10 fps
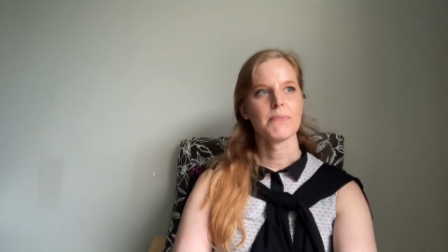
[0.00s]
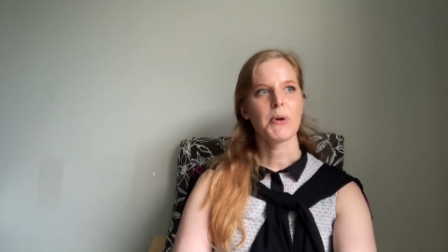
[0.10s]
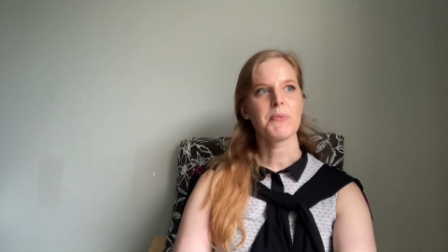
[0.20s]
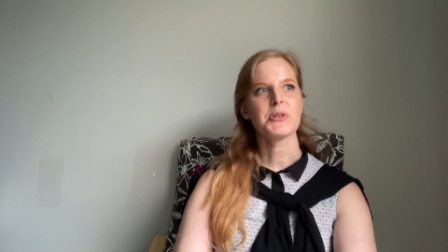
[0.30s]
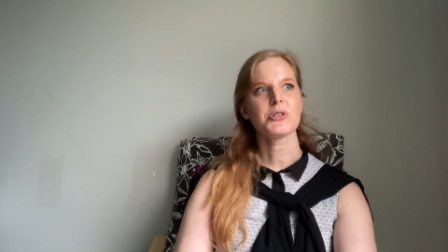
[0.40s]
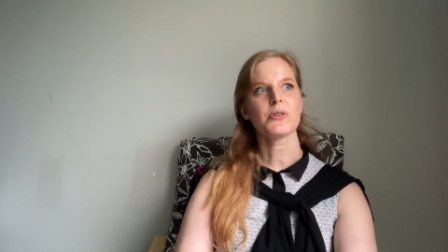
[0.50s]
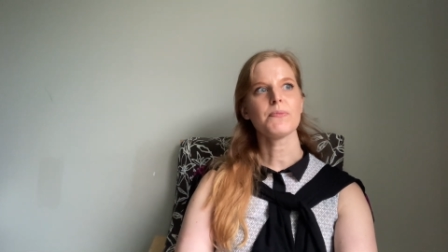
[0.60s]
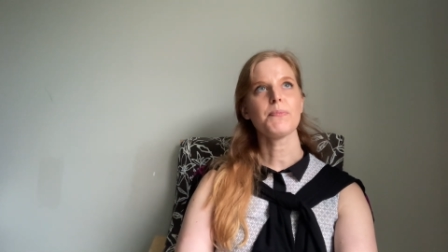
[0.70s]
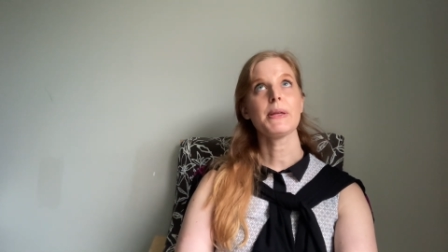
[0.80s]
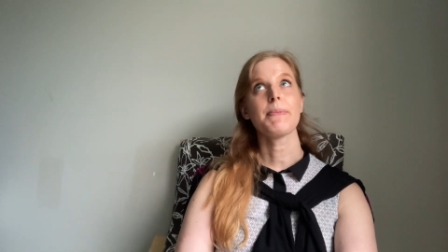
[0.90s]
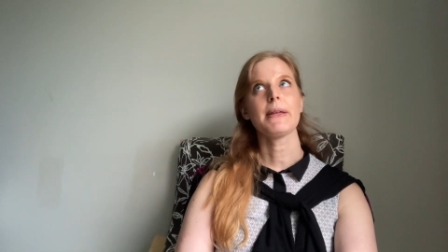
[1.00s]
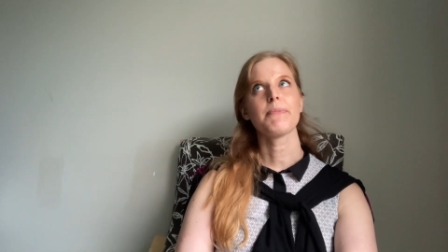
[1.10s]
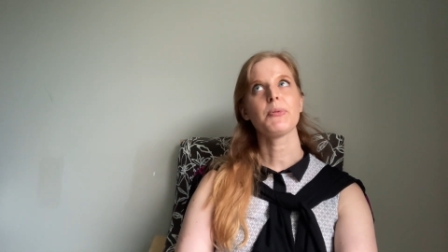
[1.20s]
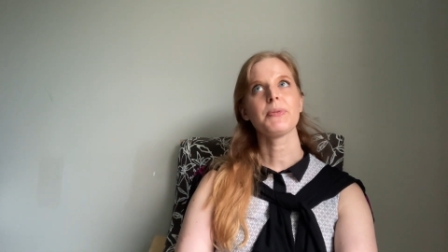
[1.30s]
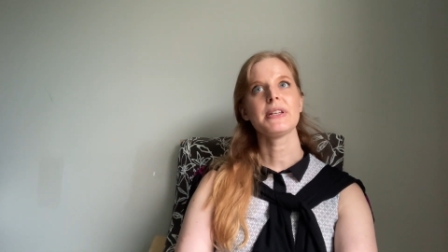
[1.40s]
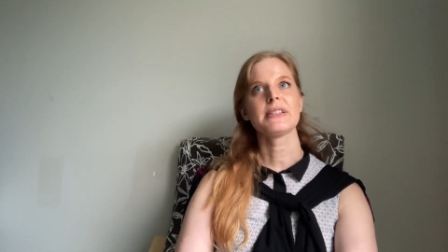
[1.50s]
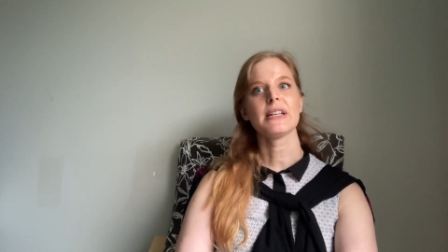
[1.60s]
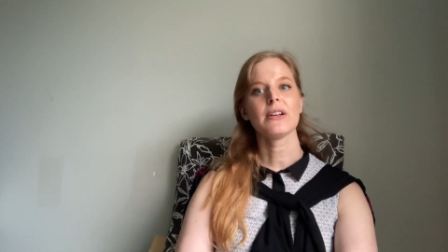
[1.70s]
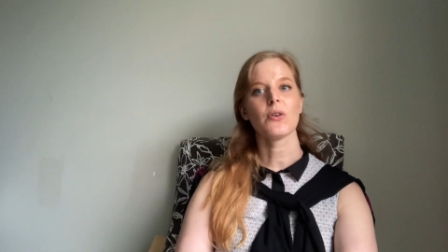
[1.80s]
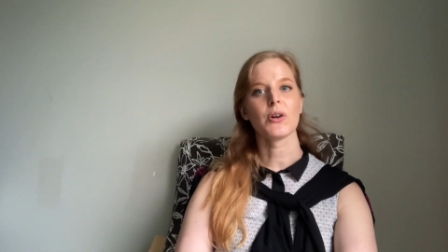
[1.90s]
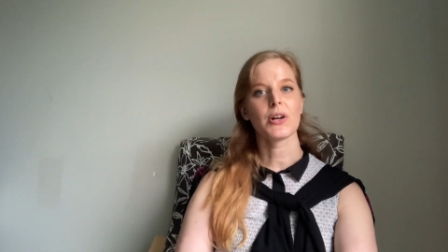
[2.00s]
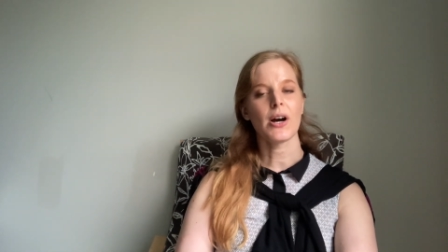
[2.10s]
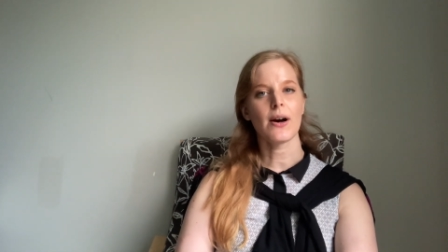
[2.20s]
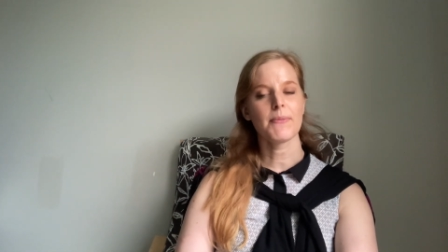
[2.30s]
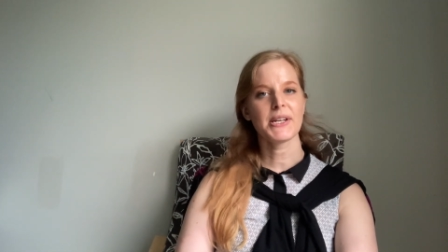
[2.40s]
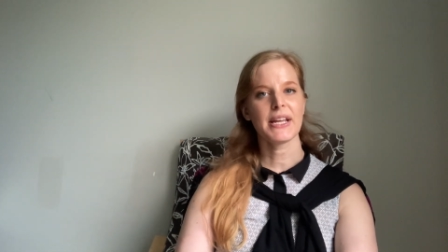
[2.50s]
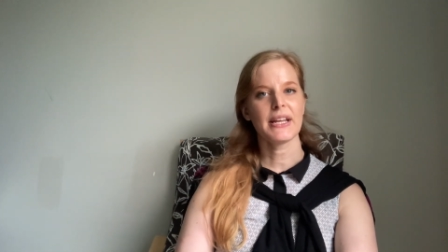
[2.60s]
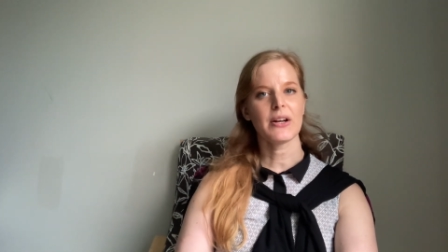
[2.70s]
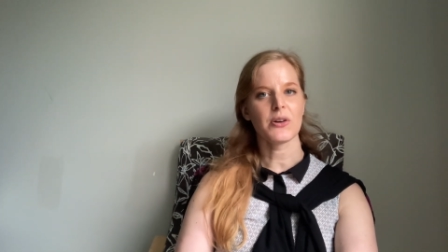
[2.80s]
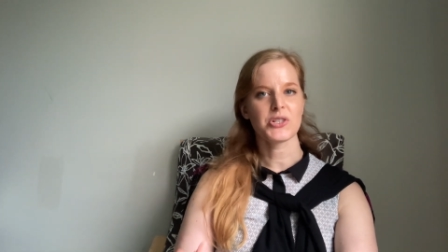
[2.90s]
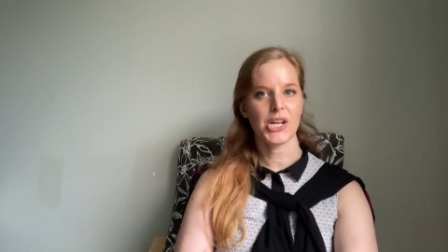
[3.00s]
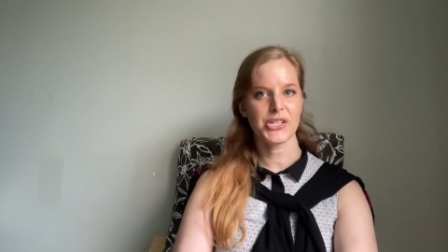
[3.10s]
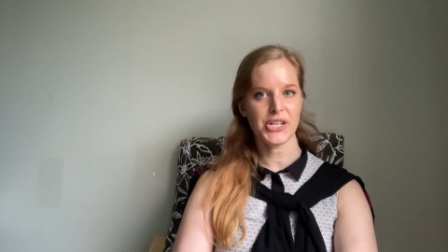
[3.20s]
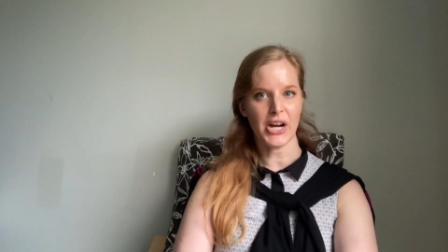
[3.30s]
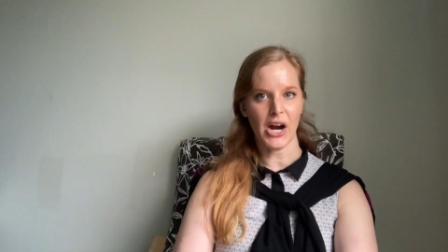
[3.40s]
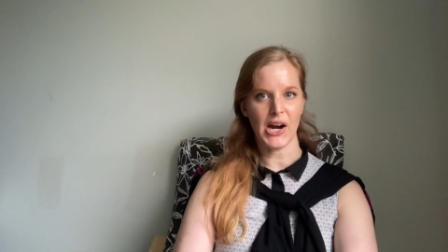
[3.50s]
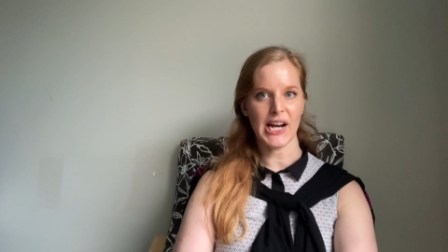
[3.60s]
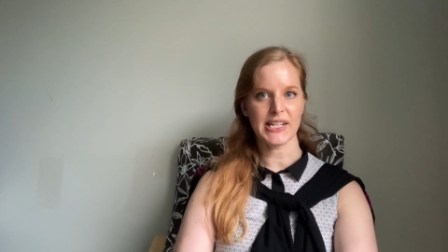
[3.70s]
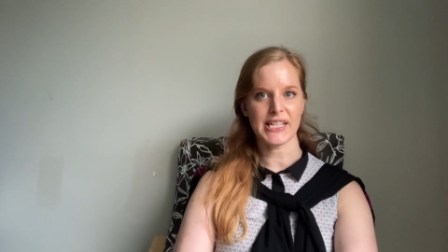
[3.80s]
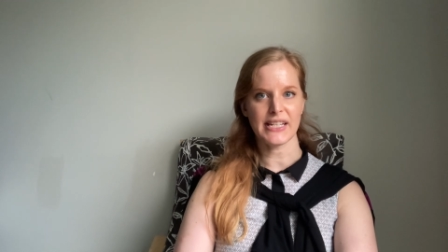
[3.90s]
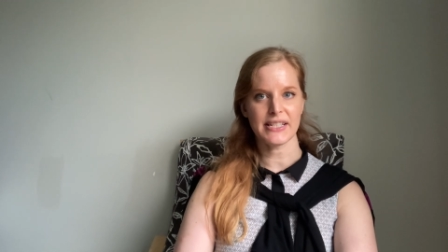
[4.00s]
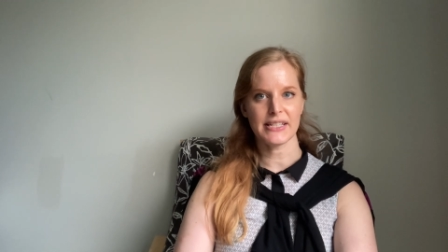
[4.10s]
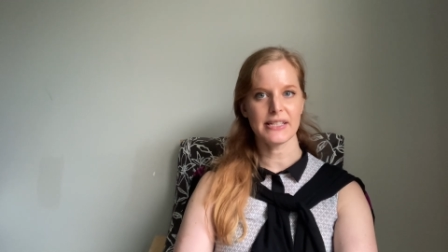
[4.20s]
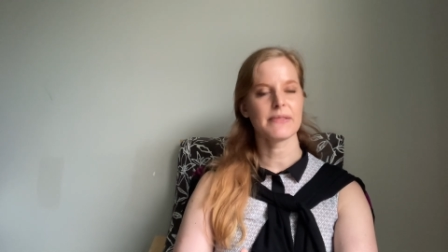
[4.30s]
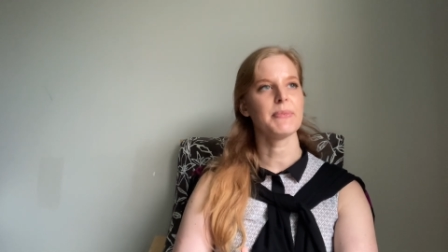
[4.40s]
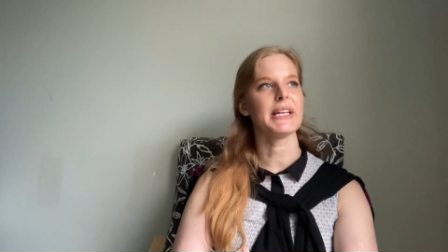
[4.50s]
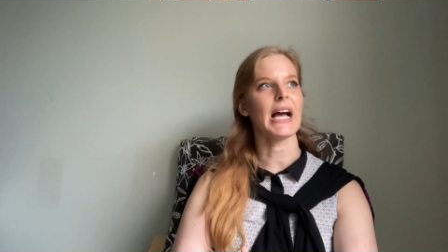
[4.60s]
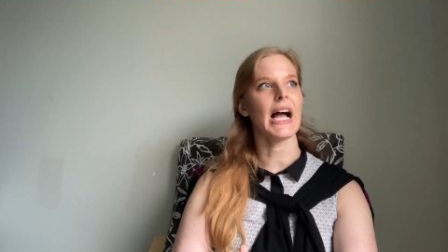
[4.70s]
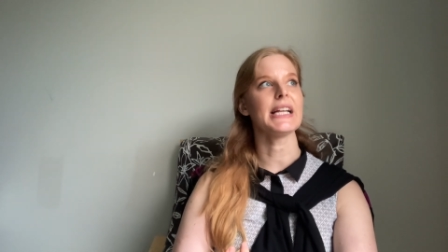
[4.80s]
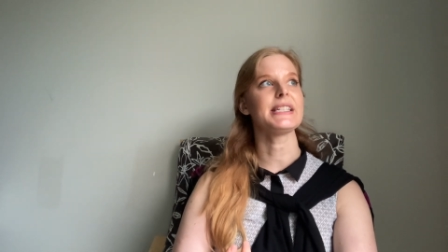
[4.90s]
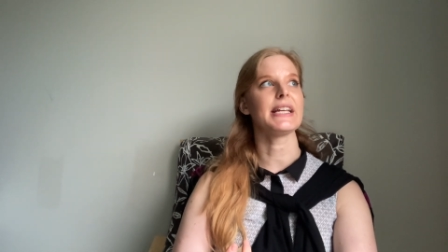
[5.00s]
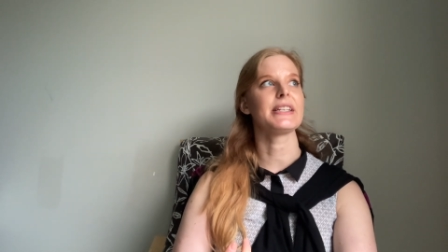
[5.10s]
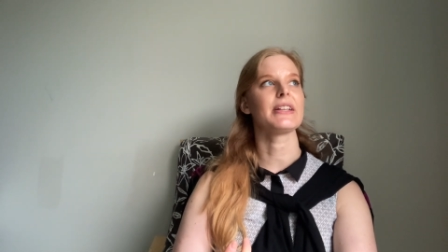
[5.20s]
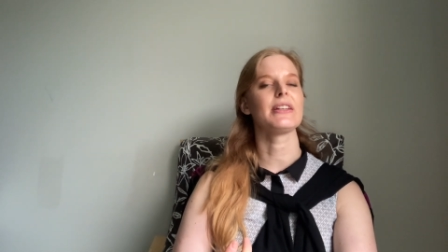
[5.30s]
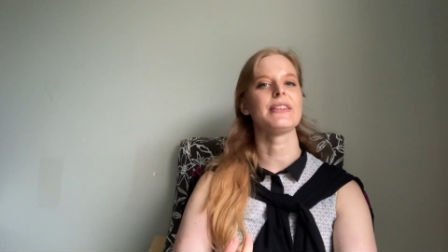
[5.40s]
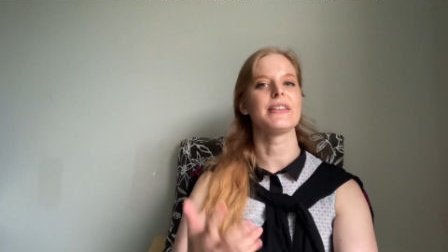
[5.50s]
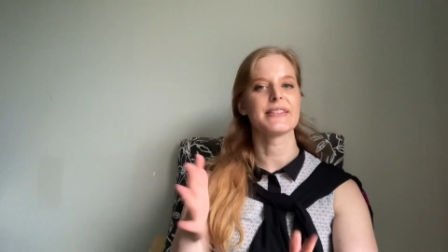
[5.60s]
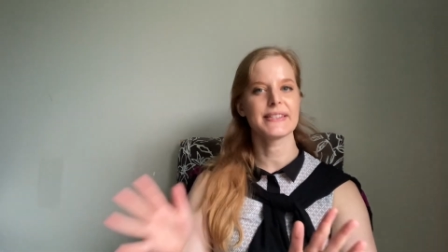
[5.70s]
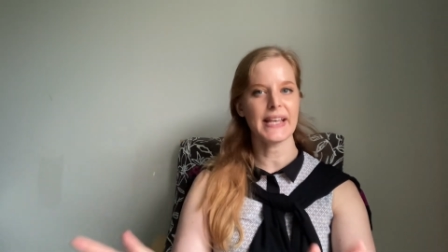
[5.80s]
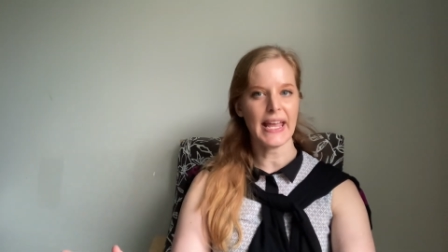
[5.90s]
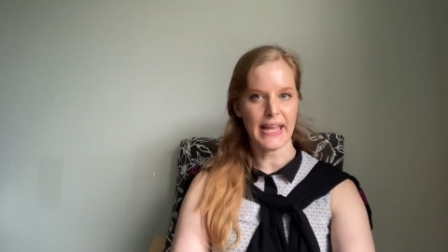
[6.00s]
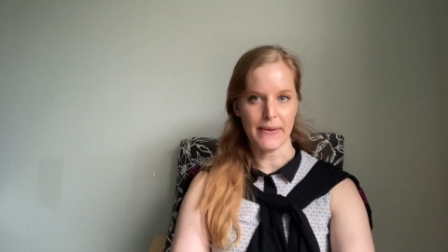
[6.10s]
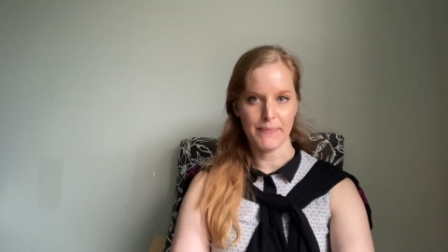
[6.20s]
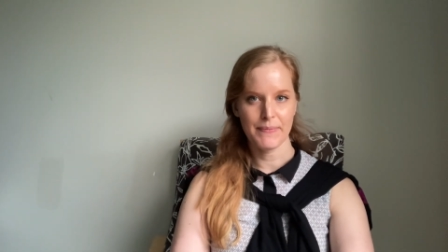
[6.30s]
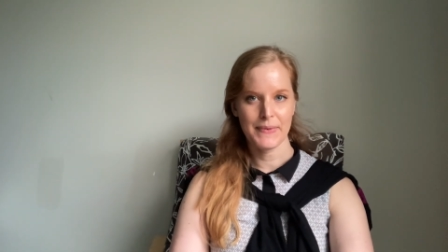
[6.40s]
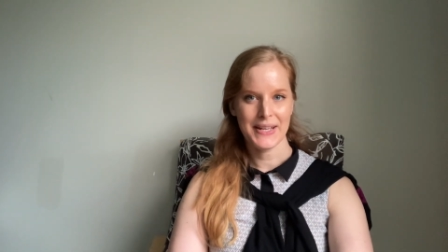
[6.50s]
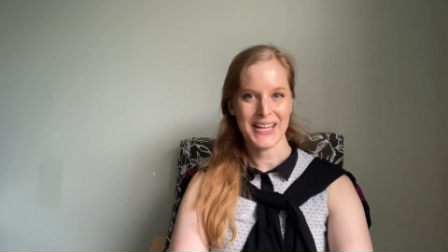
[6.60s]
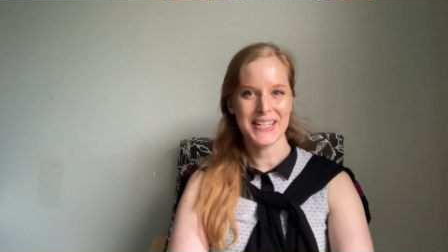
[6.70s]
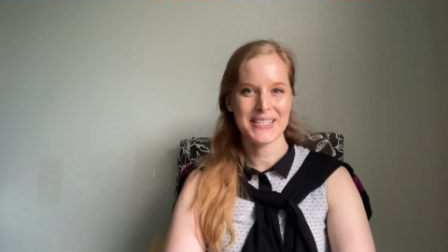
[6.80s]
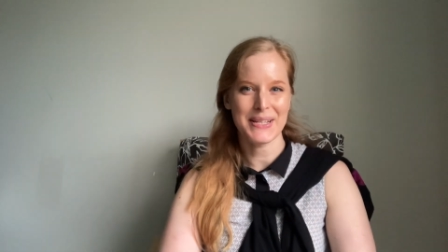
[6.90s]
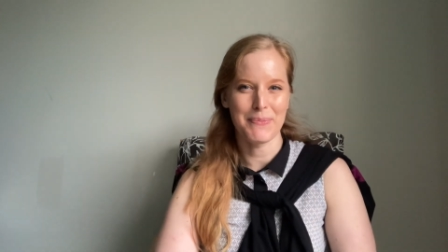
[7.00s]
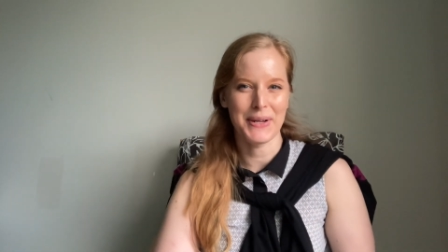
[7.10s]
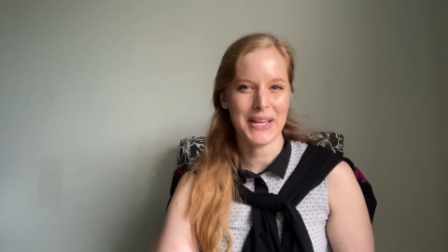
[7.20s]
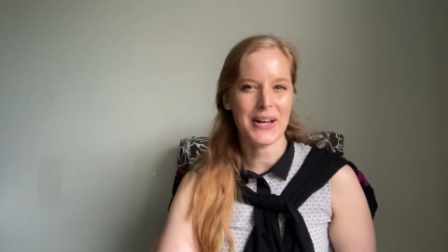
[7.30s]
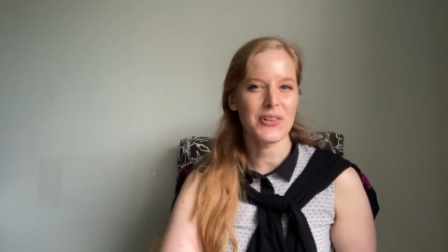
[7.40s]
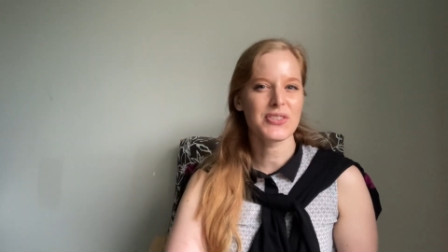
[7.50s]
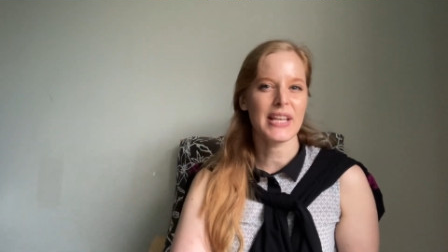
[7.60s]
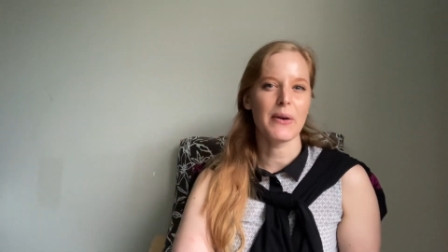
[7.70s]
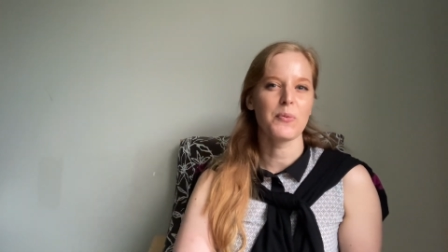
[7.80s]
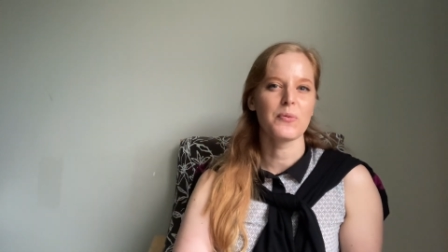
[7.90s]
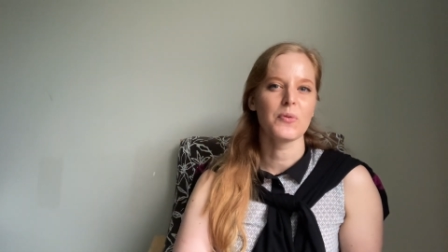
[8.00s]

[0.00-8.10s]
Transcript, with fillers: but we shouldn't be people pleasing or accommodating or changing our identity to be identically the same as somebody else that